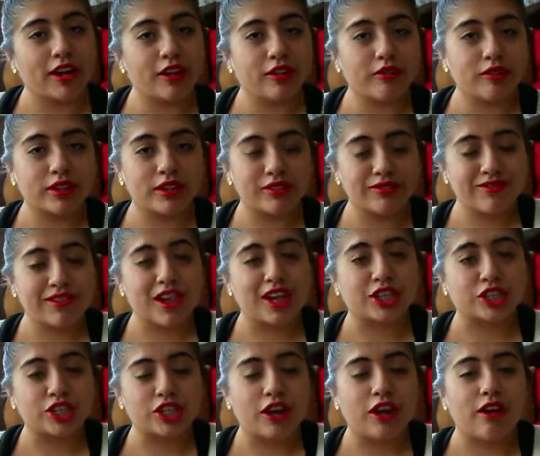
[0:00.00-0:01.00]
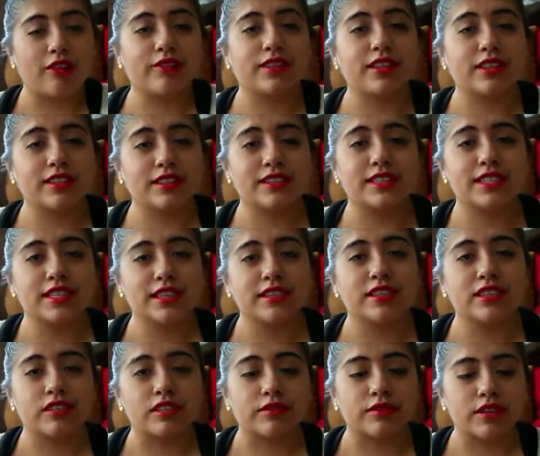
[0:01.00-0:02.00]
and with the flash off, and you can see
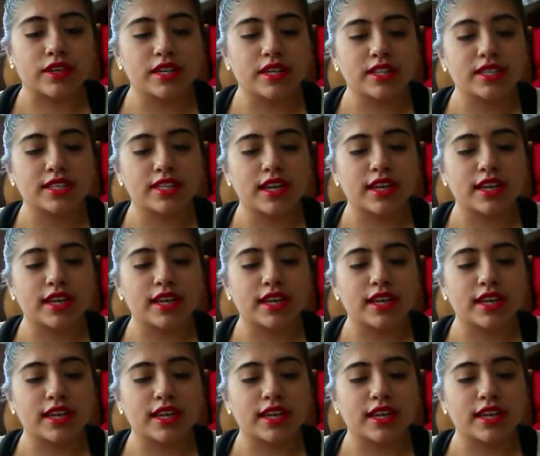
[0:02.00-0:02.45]
the difference.